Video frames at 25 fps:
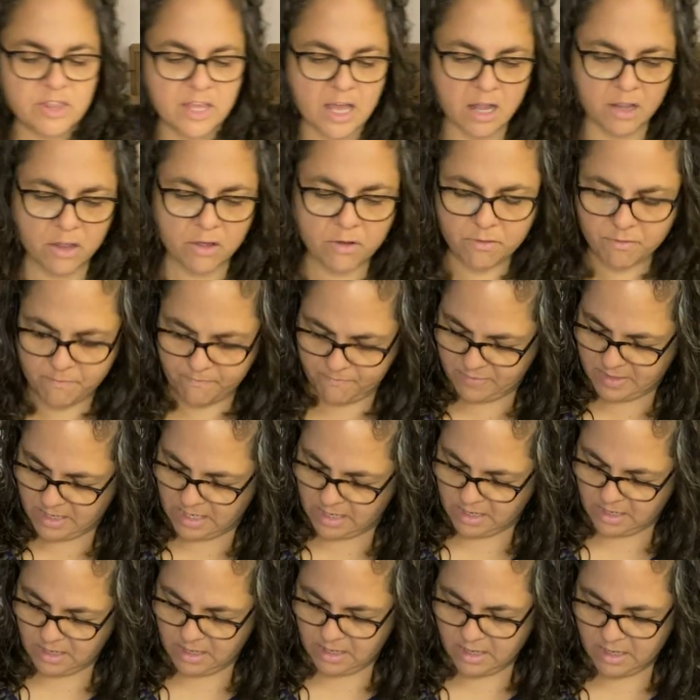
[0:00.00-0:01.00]
yellow?
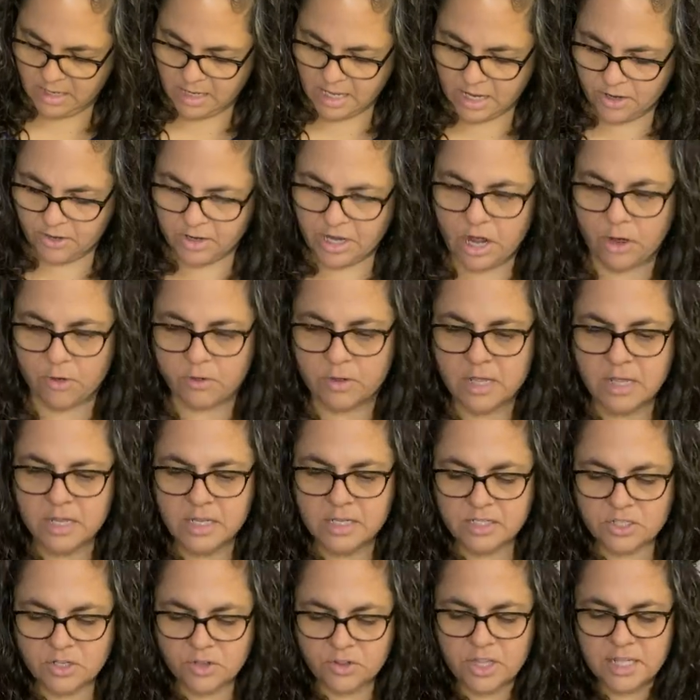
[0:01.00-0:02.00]
I don't know.
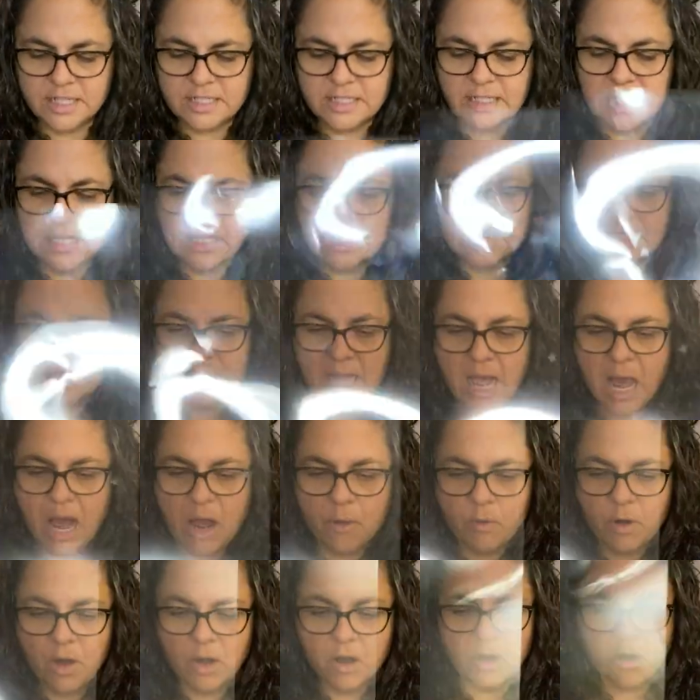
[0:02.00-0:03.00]
So this is
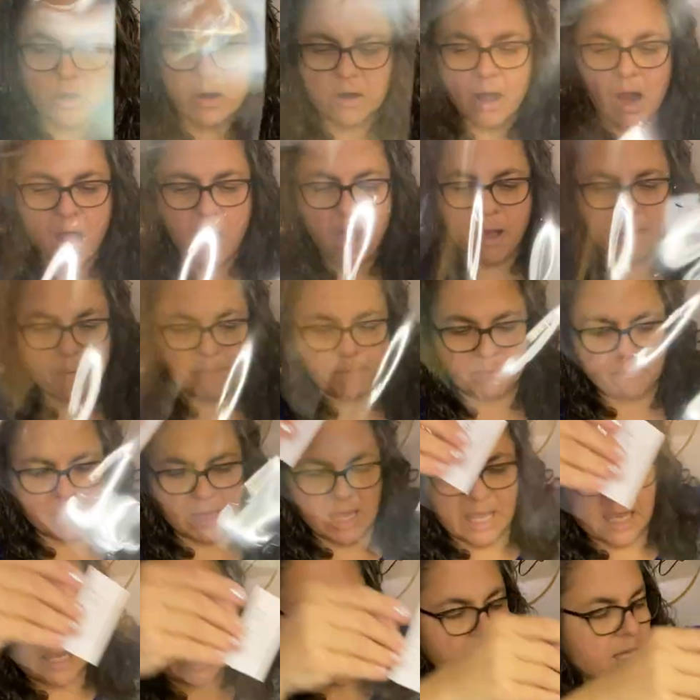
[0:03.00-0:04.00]
our
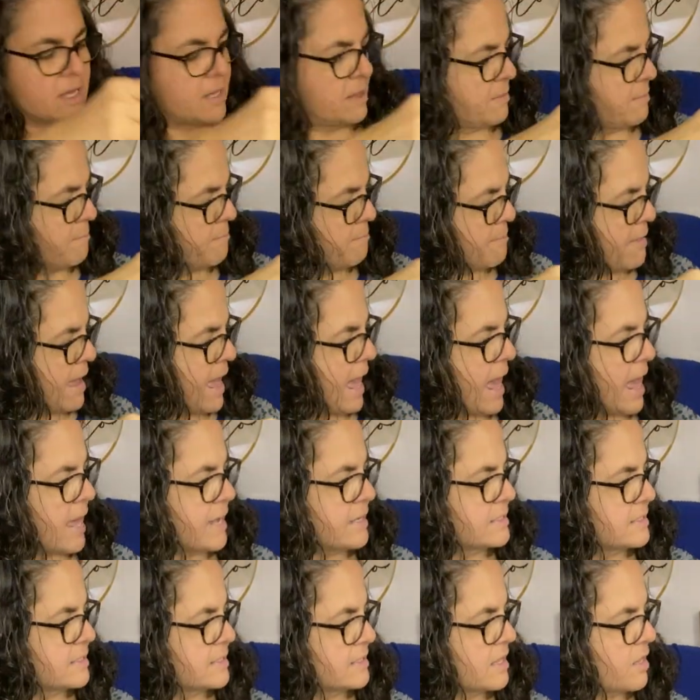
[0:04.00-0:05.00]
ink
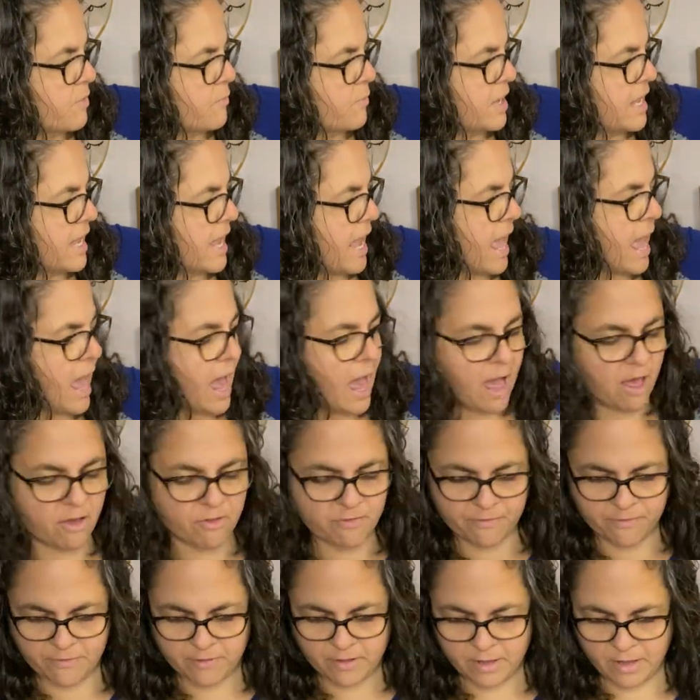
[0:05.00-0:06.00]
mat that we
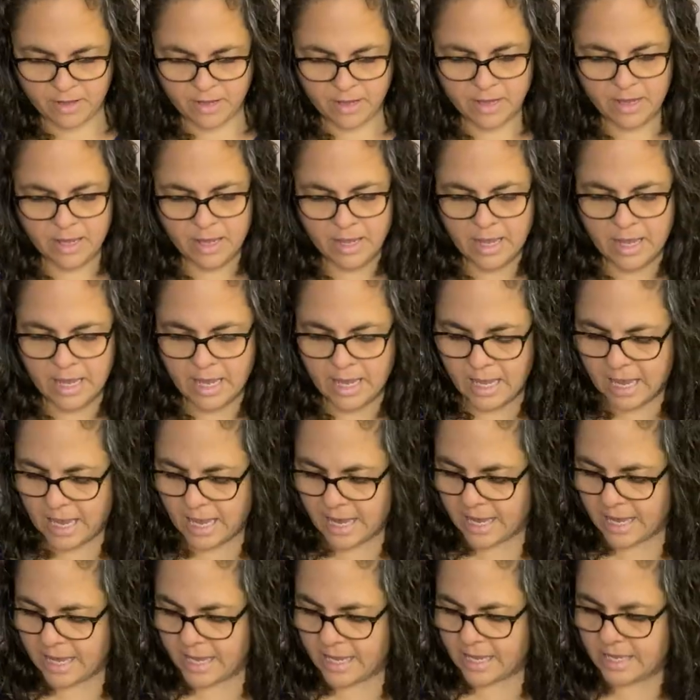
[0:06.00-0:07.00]
have,
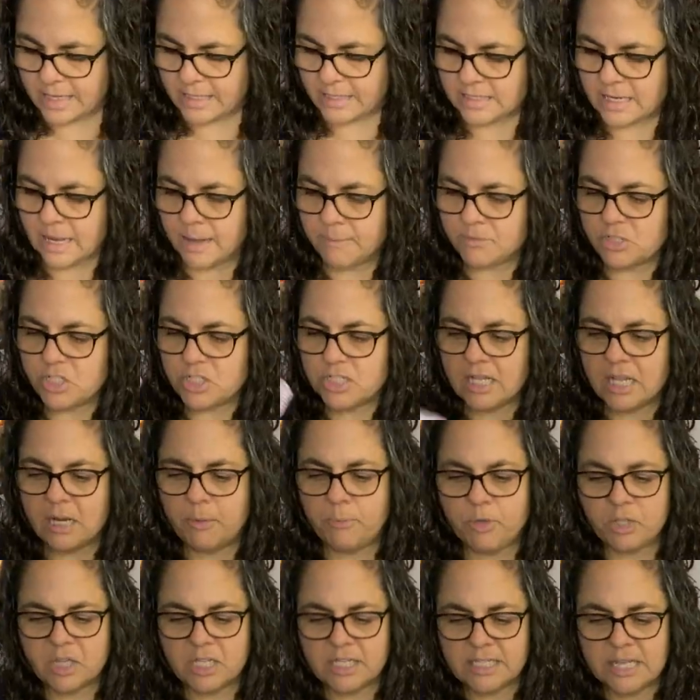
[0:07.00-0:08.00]
and I'm just gonna
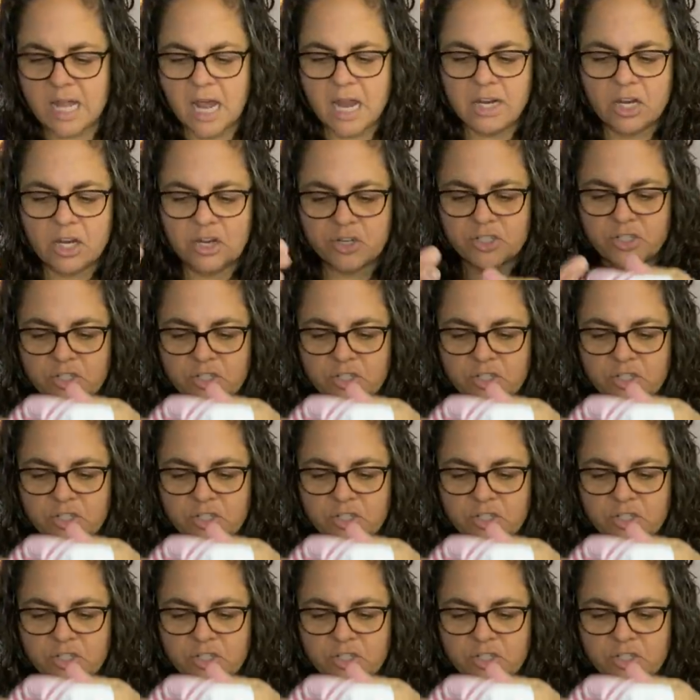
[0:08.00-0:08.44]
put this on here